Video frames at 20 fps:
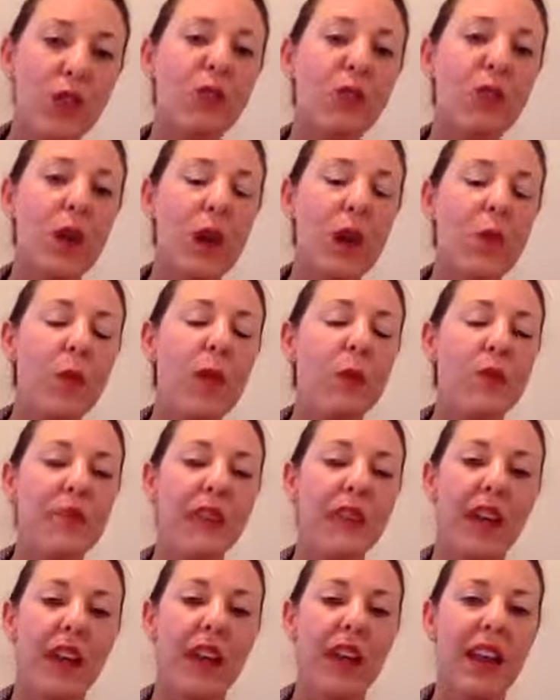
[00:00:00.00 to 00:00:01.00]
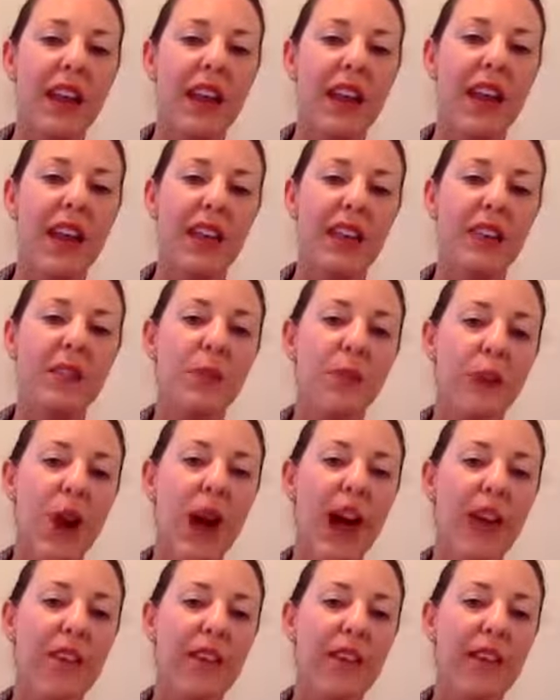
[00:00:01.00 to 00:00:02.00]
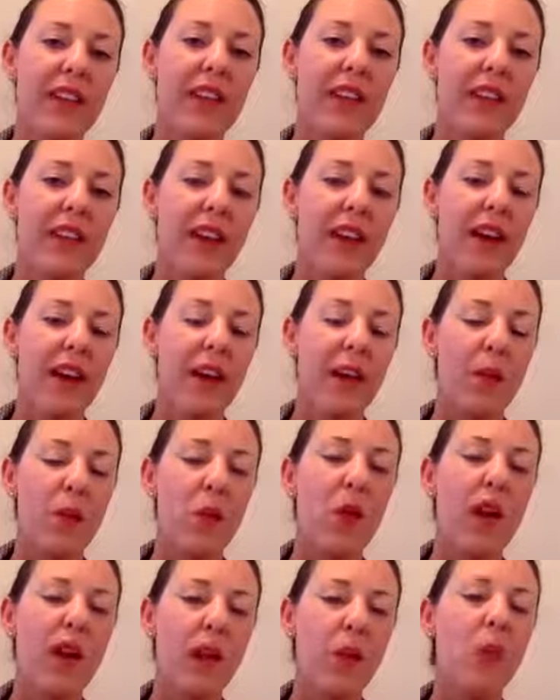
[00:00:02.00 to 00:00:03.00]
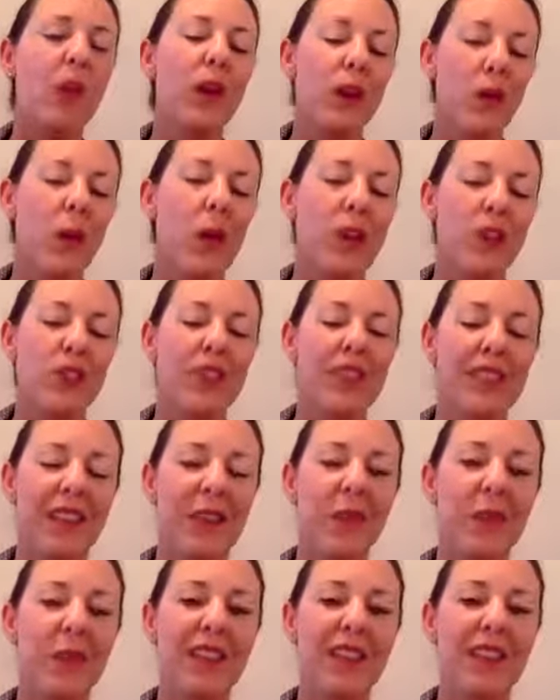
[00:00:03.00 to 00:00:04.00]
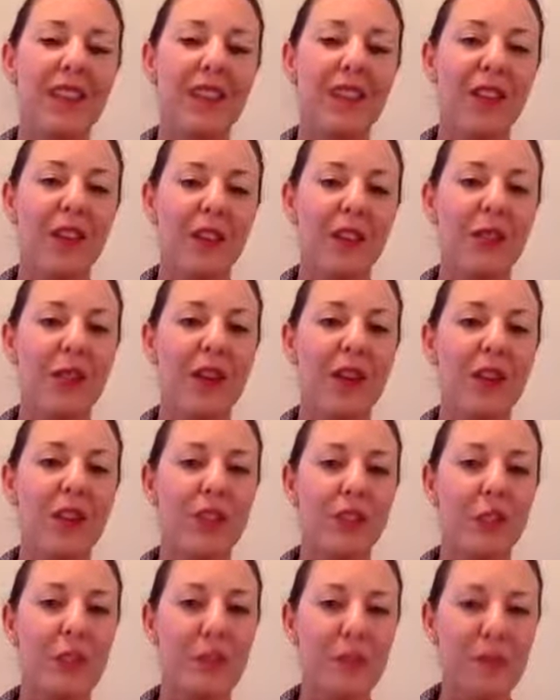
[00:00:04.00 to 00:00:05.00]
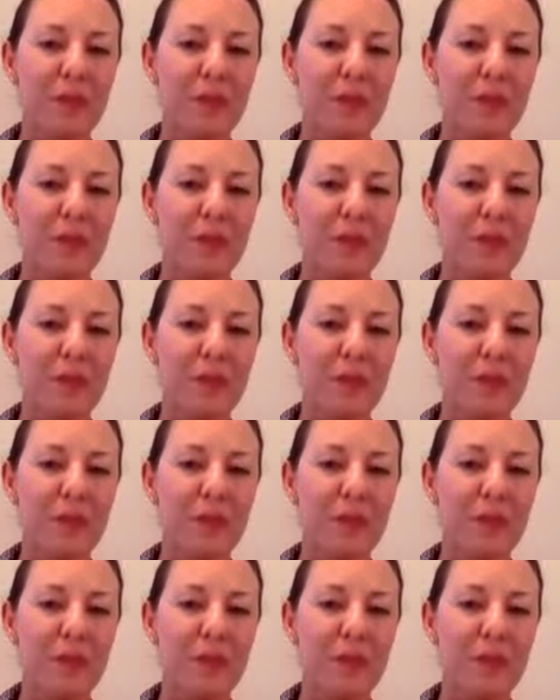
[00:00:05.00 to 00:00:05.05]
through our website and it's a private one-on-one question that we can respond to.